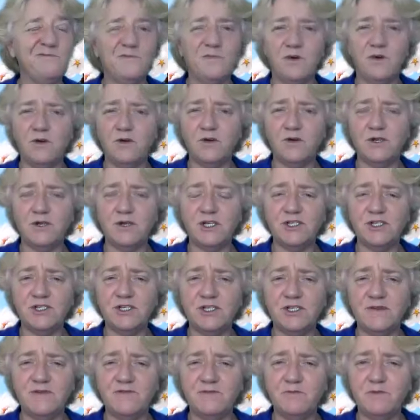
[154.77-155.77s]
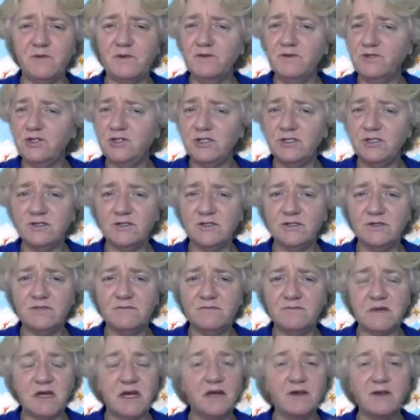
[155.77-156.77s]
Auditive pollution,
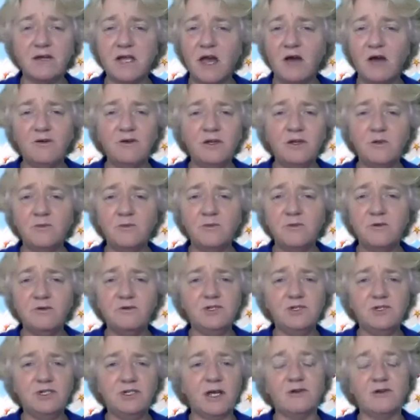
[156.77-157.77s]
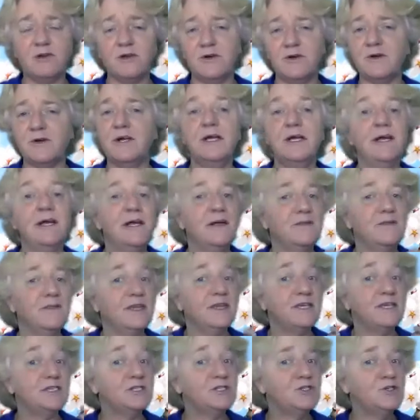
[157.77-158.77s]
audio pollution, I don't know.
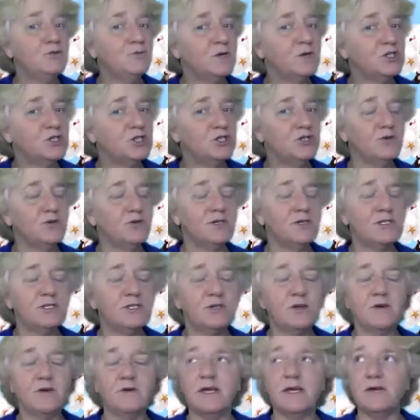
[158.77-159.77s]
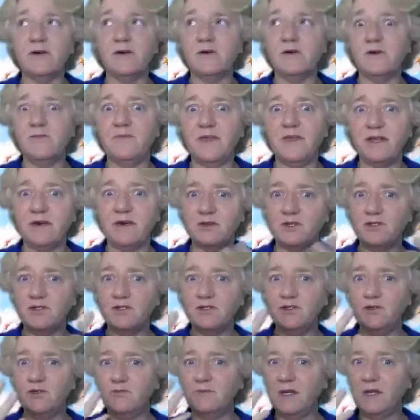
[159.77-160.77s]
There's too much noise going on. There are
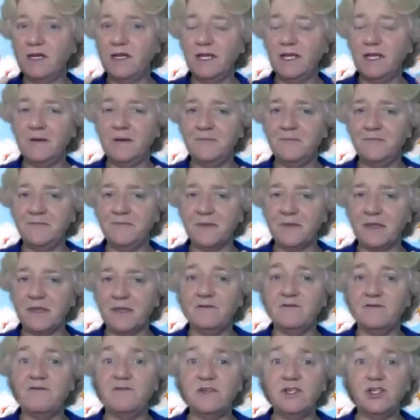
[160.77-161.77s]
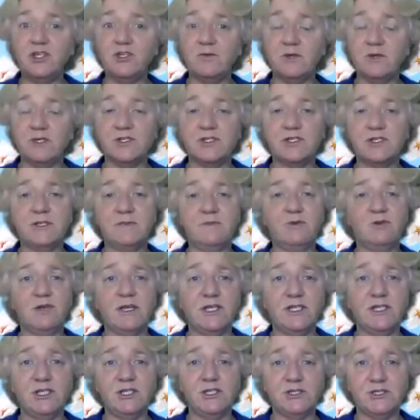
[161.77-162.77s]
too many visual
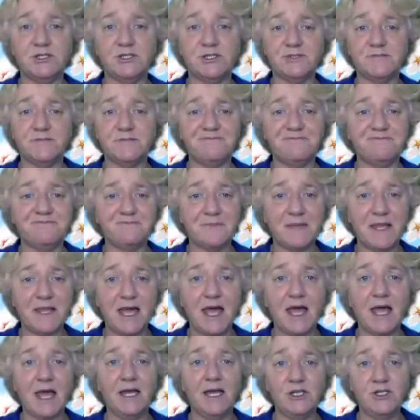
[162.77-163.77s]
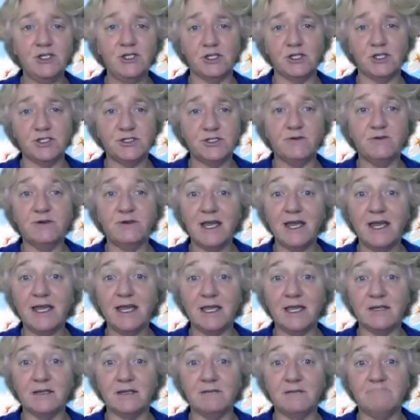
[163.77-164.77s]
stimulations. I just don't like
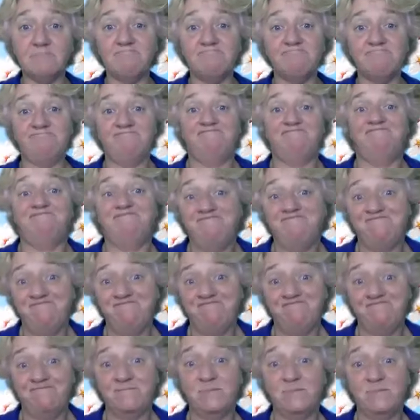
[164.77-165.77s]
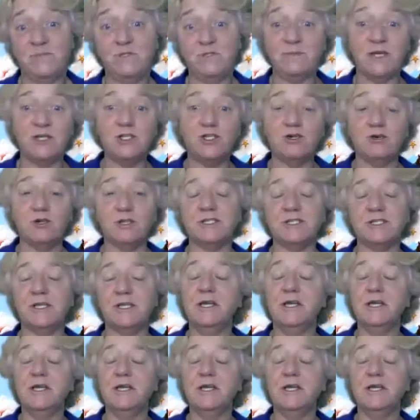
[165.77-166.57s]
it. It's my choice.